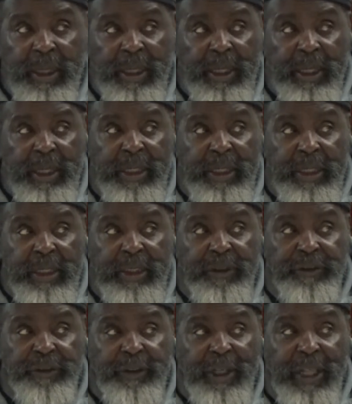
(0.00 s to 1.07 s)
And
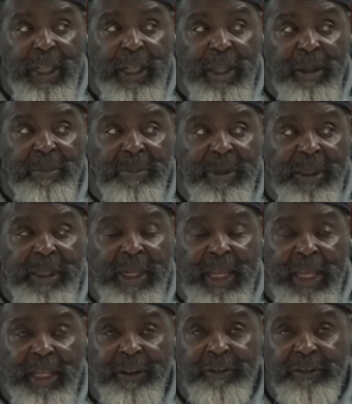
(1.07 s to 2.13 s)
Islam
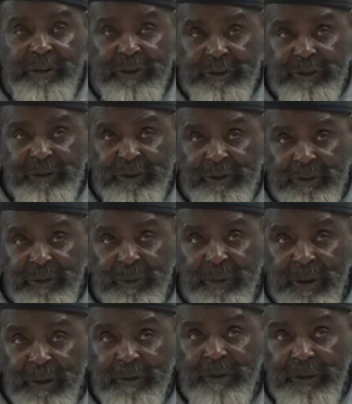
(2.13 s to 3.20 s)
enhances
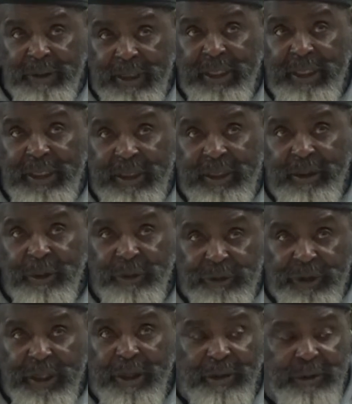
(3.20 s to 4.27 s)
whatever that those
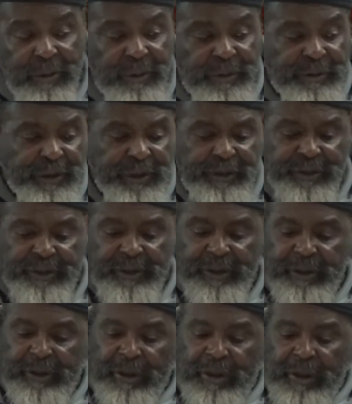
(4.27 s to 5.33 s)
characteristics.
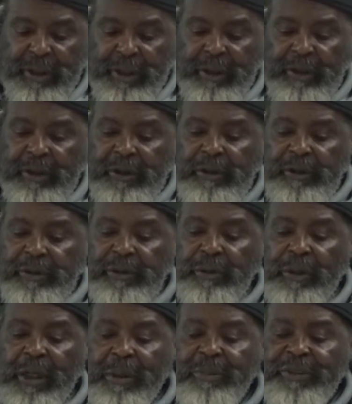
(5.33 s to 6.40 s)
So
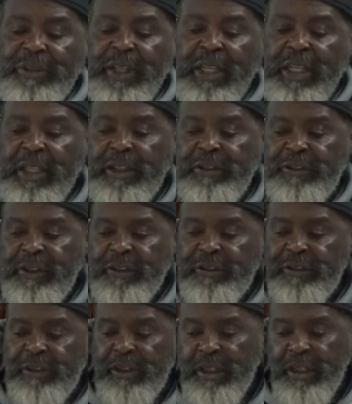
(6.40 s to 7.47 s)
what I'm saying is
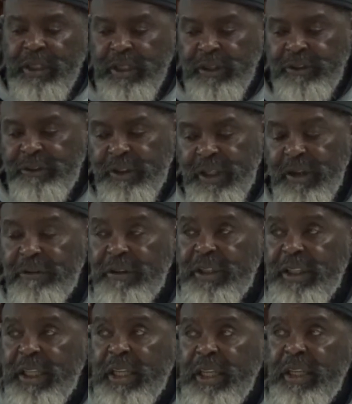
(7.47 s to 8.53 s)
this, is that
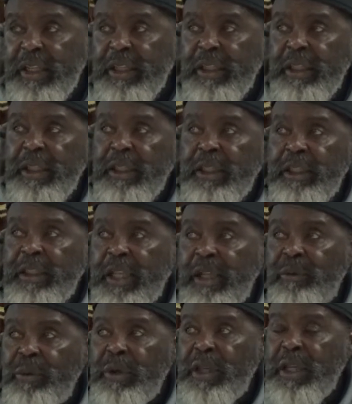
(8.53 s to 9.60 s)
everything
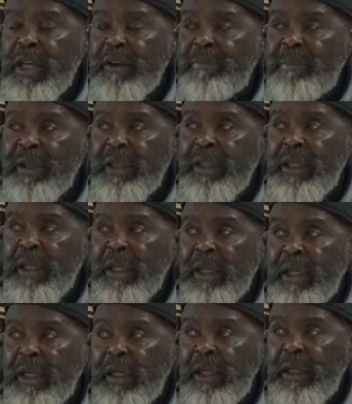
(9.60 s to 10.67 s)
that we have been
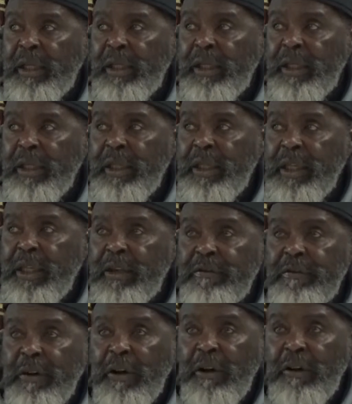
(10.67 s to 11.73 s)

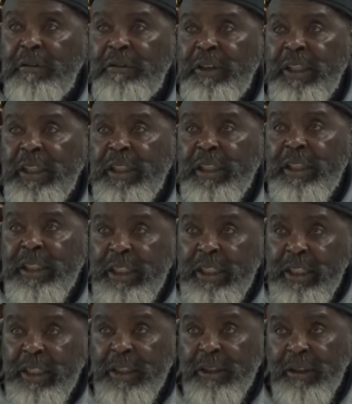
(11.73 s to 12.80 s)
involved in
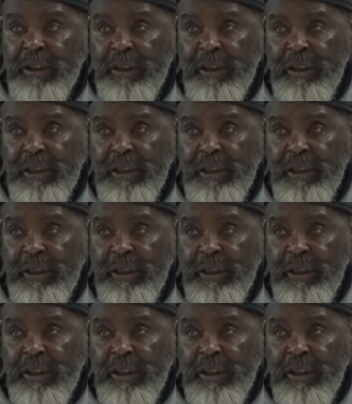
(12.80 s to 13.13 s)
here,